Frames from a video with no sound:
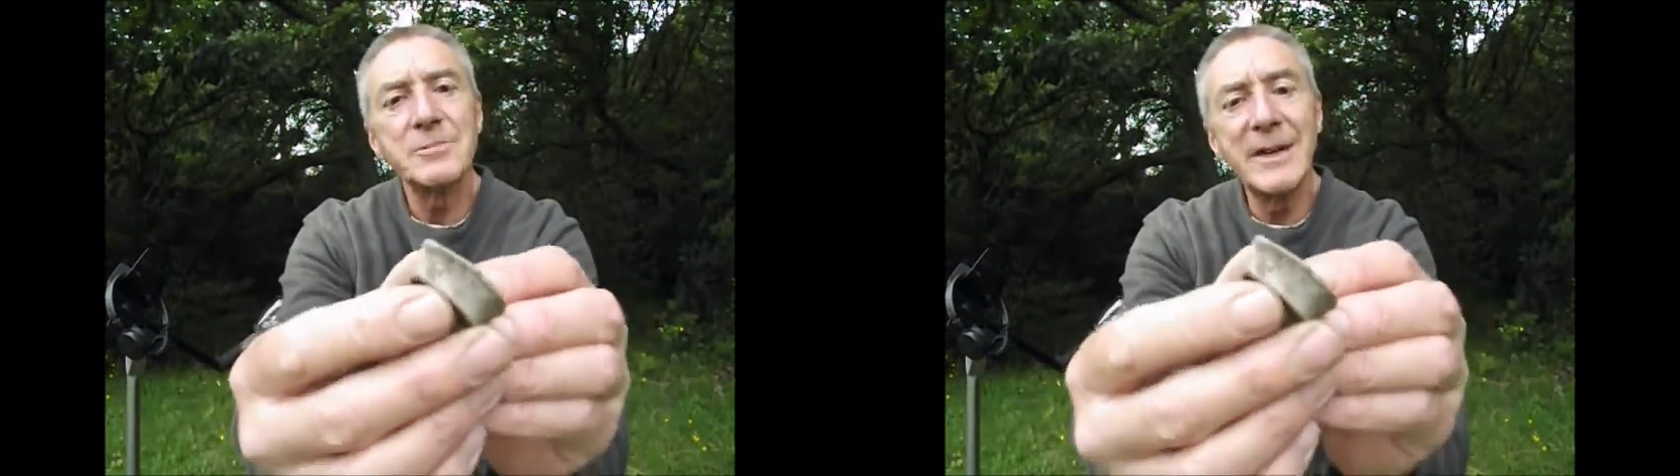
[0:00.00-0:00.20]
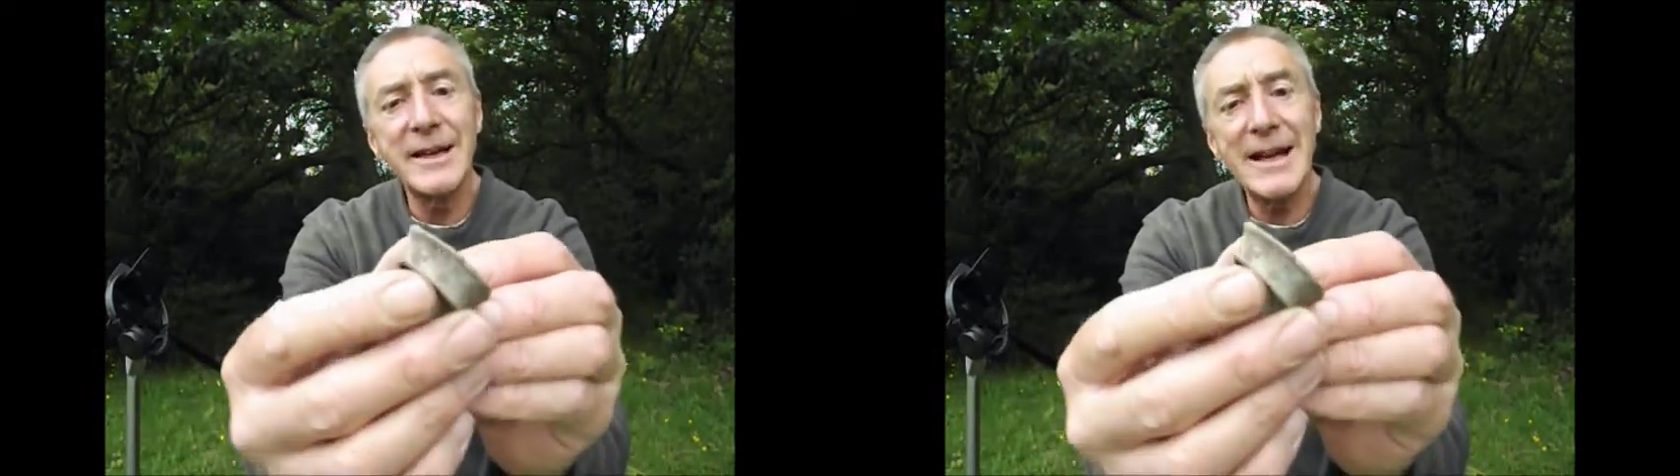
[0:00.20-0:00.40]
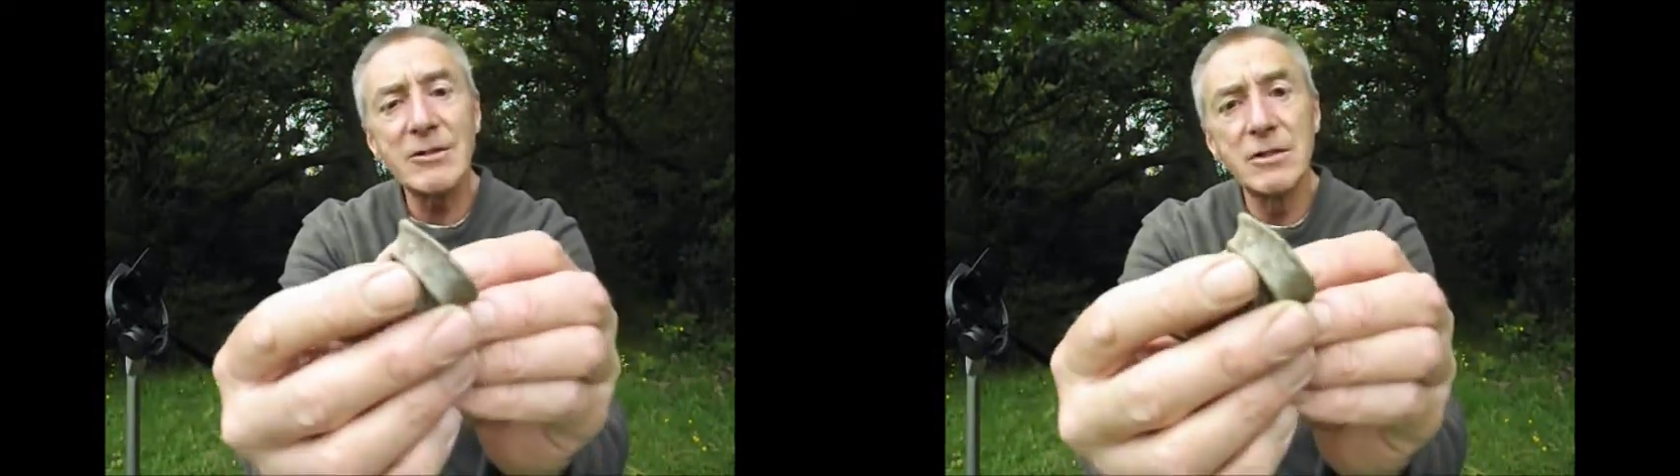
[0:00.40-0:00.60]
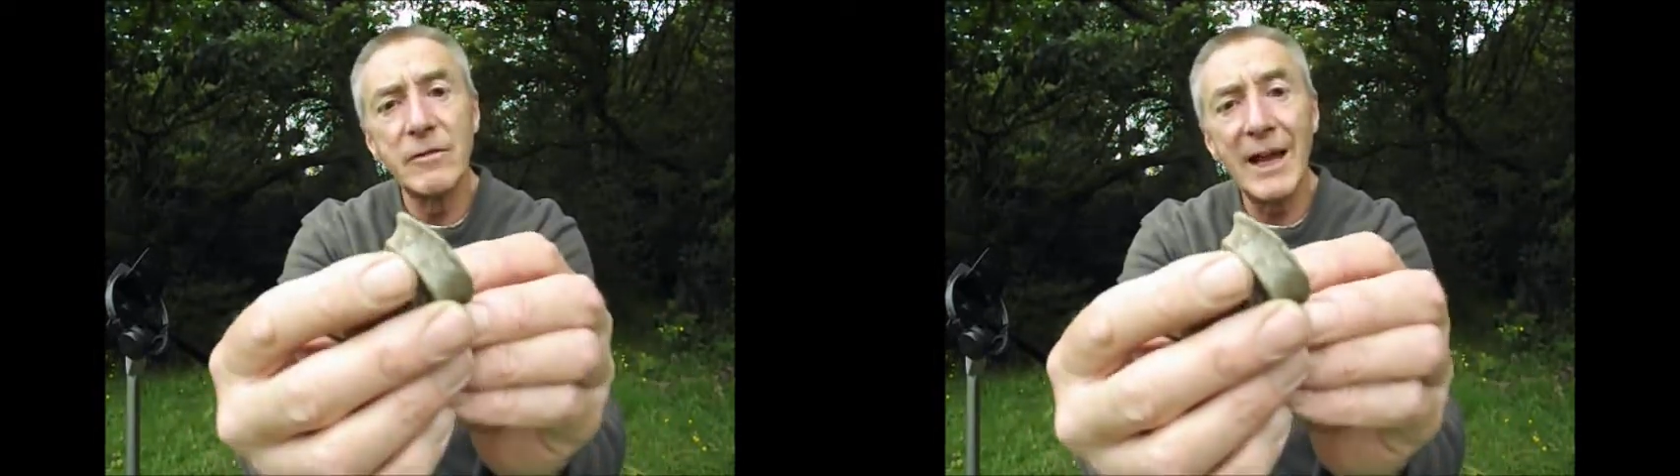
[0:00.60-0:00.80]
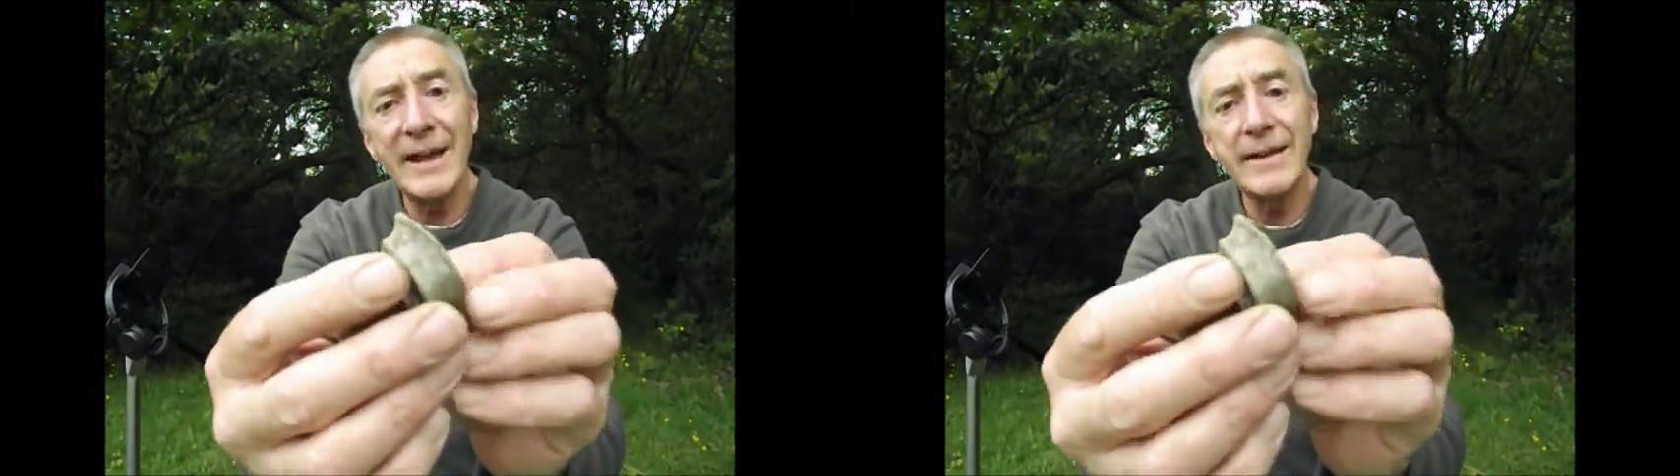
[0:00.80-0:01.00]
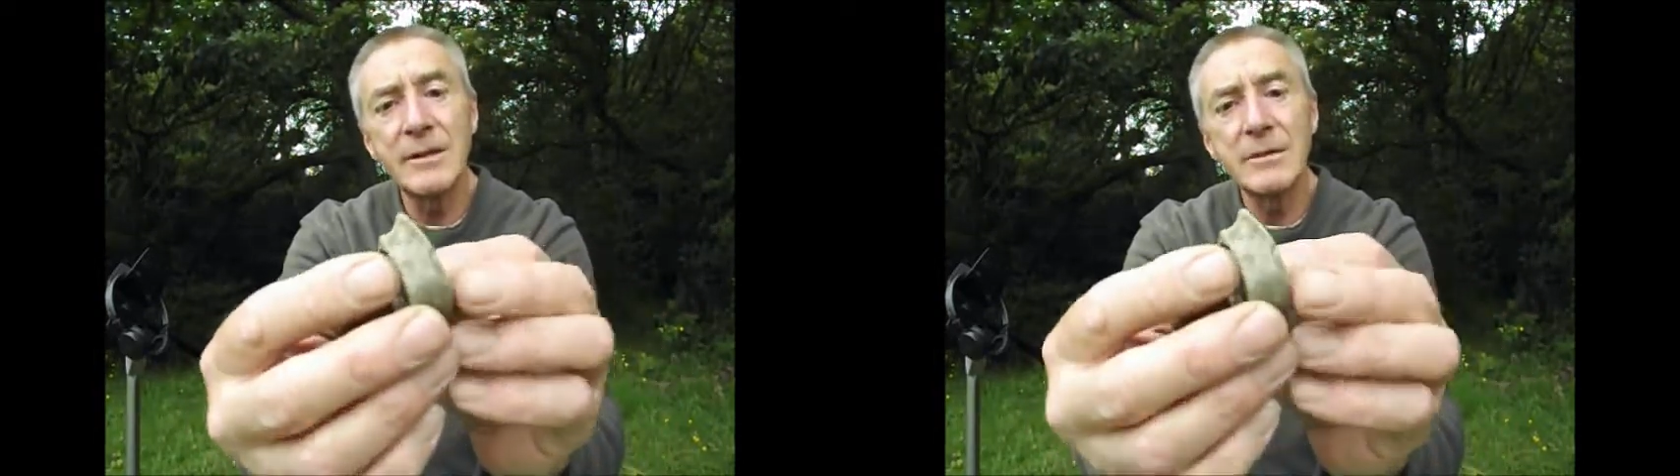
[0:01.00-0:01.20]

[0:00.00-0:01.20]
made out of lead.